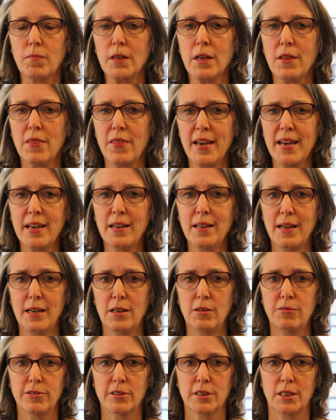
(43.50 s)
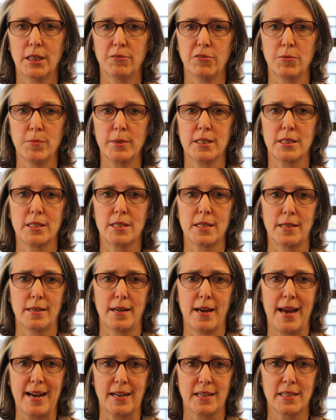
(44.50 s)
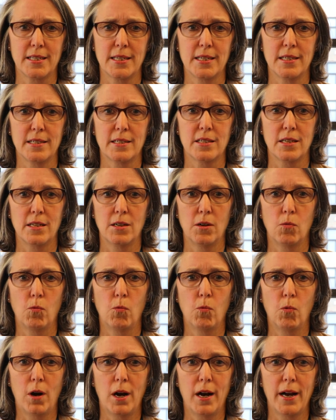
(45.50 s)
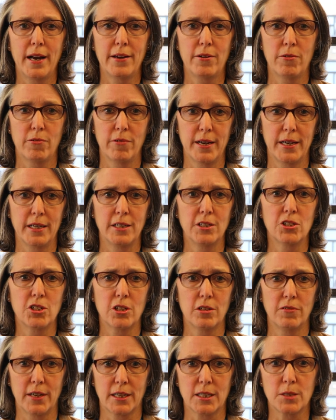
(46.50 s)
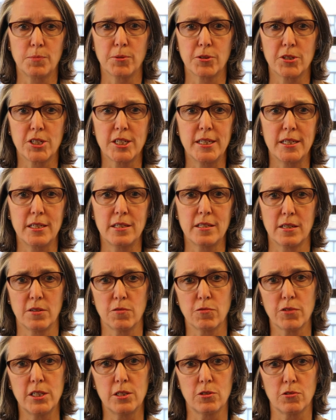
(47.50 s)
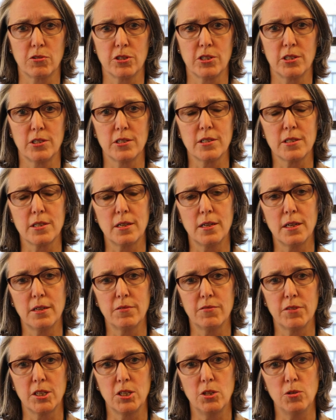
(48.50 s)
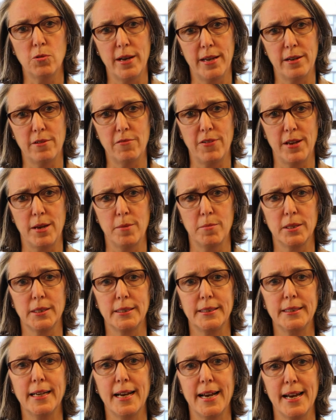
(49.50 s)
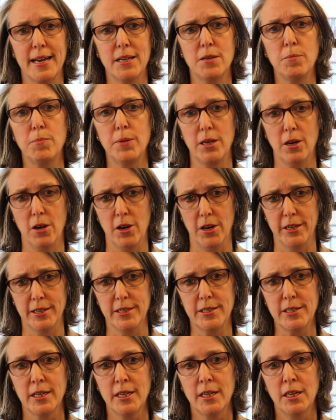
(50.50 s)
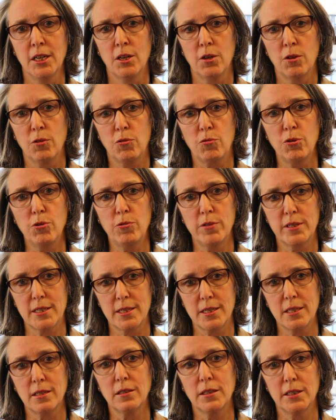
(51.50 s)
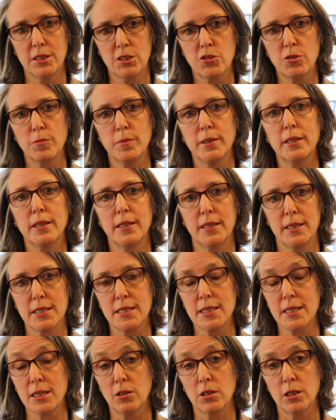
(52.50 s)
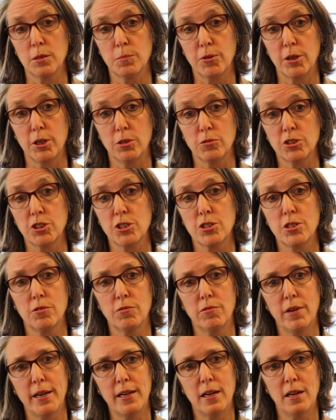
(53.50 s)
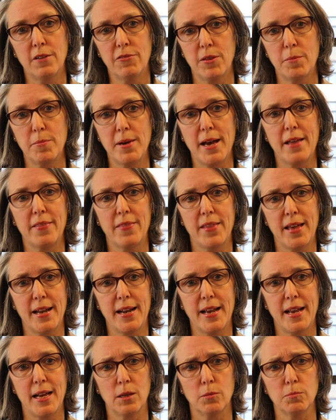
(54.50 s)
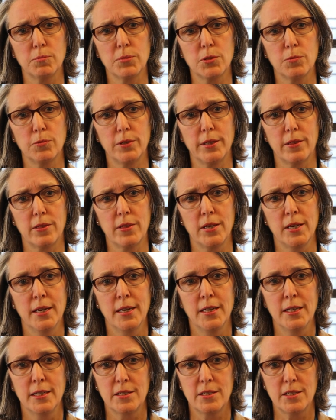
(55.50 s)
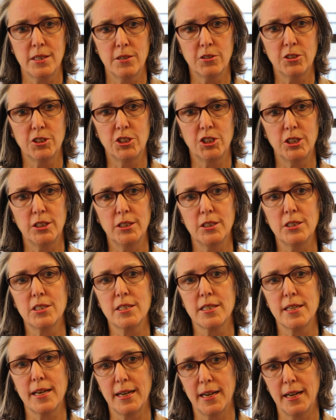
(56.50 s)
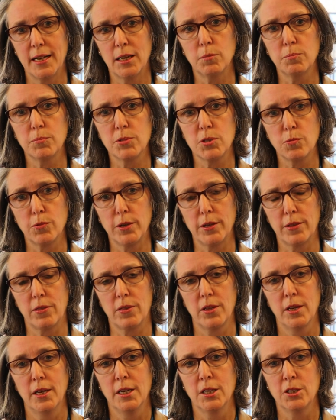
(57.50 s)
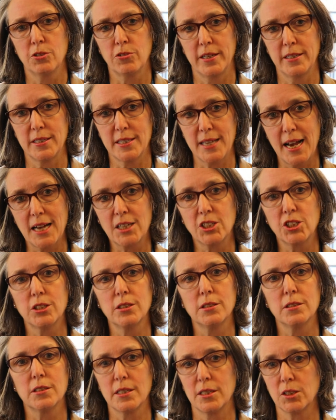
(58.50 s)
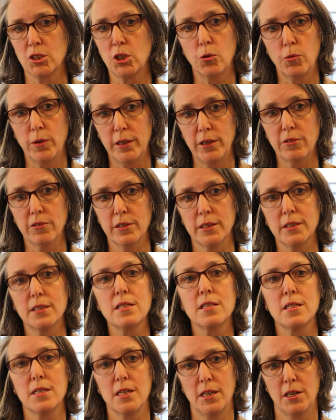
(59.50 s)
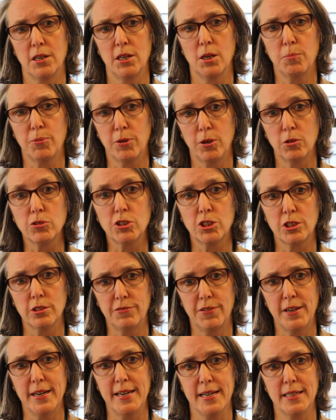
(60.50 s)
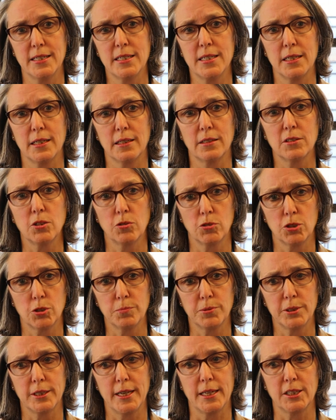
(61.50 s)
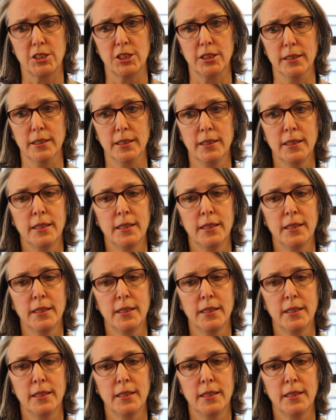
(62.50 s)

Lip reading: they allow for governments to access a wide range of expertise and resources of the UN family and beyond through a single instrument and a single approach. So right off the bat, that helps with synergies, that helps with transactions and coherence in an approach to financing social protection.